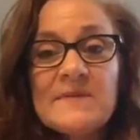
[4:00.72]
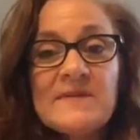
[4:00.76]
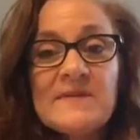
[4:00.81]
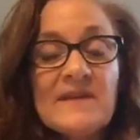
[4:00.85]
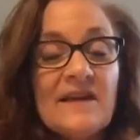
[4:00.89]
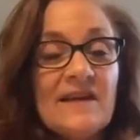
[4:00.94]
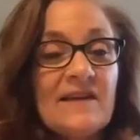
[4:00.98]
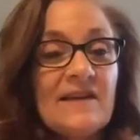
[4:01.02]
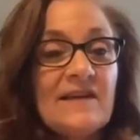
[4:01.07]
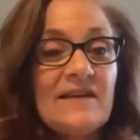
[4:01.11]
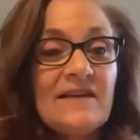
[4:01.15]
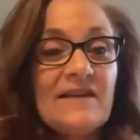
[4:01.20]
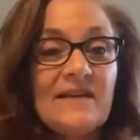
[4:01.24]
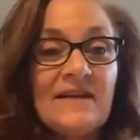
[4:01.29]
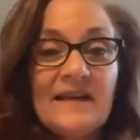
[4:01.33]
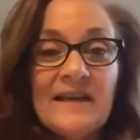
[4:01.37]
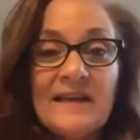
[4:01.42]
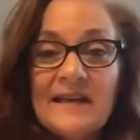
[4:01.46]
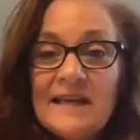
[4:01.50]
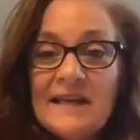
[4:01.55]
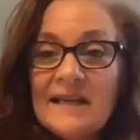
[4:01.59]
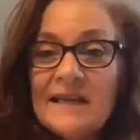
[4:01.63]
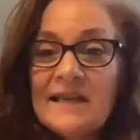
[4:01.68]
and
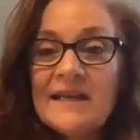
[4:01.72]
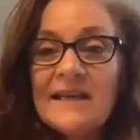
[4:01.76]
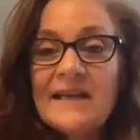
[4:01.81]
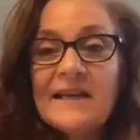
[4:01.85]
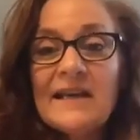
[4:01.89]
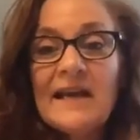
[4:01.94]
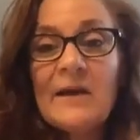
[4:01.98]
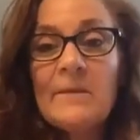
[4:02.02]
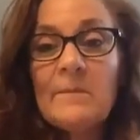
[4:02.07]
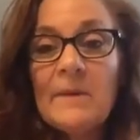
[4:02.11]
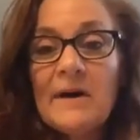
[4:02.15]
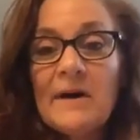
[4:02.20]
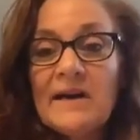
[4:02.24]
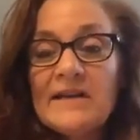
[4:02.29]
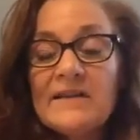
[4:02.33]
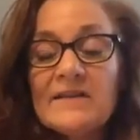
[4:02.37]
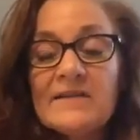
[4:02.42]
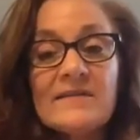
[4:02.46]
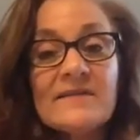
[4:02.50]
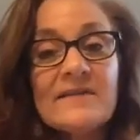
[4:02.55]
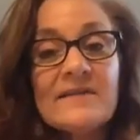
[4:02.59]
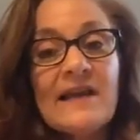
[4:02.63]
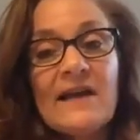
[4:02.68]
in it, I might
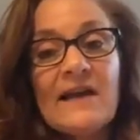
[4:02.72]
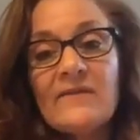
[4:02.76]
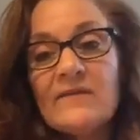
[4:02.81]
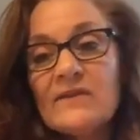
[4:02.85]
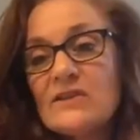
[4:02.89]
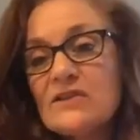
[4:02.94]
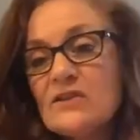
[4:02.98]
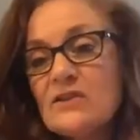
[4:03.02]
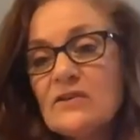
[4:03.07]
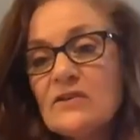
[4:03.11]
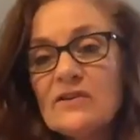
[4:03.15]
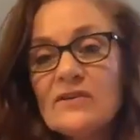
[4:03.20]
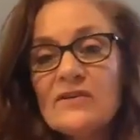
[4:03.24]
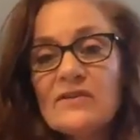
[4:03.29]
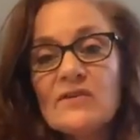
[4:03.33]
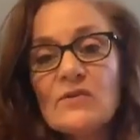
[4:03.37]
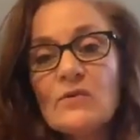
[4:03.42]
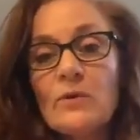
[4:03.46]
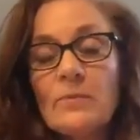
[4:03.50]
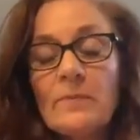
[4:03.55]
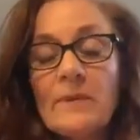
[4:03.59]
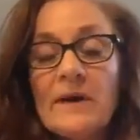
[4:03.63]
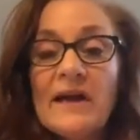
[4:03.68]
have a student
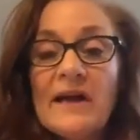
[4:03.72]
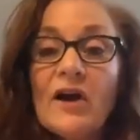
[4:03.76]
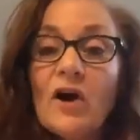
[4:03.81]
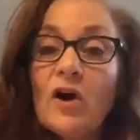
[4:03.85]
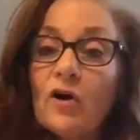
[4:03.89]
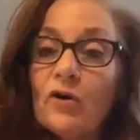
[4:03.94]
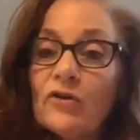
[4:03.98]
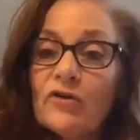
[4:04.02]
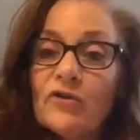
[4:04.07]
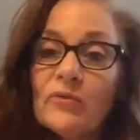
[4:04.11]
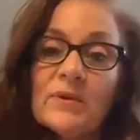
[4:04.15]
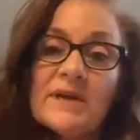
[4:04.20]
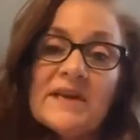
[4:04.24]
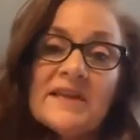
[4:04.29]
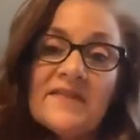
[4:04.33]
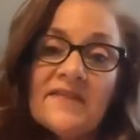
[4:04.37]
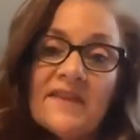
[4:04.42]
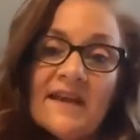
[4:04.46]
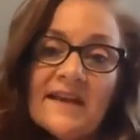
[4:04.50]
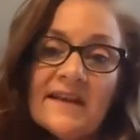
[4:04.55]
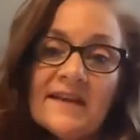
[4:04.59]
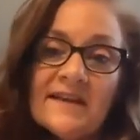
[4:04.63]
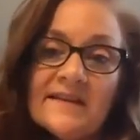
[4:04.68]
sort by all 3
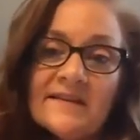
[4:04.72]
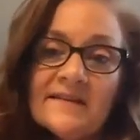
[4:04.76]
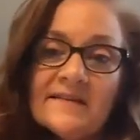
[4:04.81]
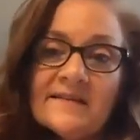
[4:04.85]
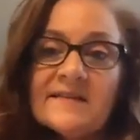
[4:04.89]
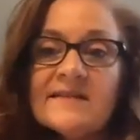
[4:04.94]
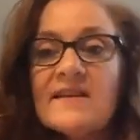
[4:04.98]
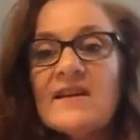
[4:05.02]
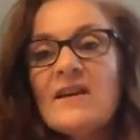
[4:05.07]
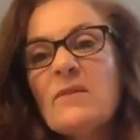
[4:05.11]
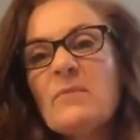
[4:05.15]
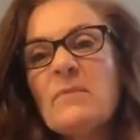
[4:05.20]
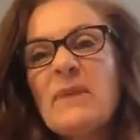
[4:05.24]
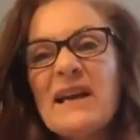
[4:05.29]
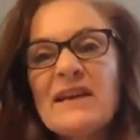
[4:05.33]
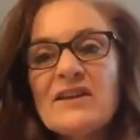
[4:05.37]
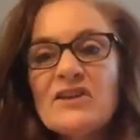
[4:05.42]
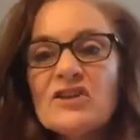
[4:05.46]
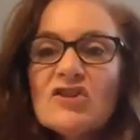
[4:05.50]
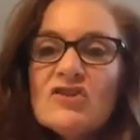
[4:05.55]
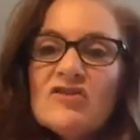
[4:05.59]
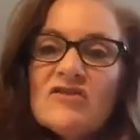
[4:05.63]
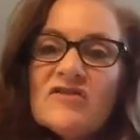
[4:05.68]
things, by
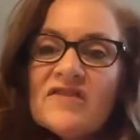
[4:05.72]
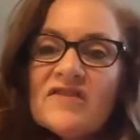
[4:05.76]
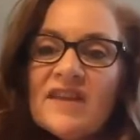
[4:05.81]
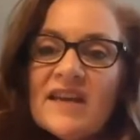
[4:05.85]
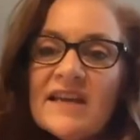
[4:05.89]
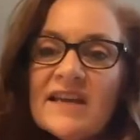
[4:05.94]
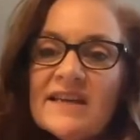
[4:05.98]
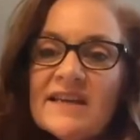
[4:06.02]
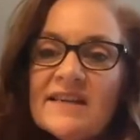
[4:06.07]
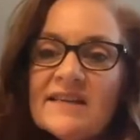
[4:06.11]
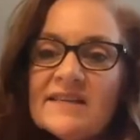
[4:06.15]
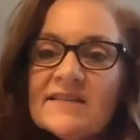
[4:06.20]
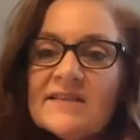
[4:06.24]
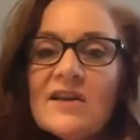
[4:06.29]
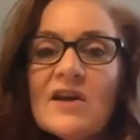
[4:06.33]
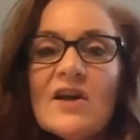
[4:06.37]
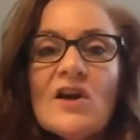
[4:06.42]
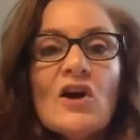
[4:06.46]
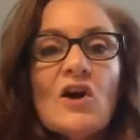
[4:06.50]
2 things,